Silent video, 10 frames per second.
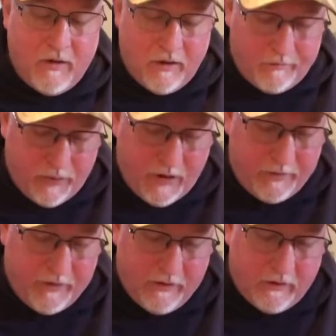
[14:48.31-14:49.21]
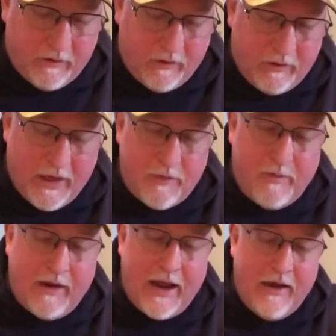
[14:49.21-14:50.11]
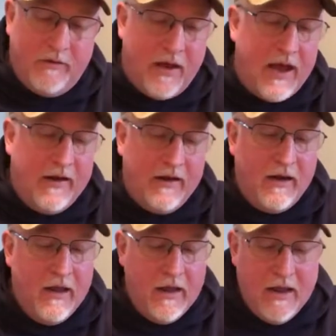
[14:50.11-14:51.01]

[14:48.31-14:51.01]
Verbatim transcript: or pardon me, the, the Leatherman has on it.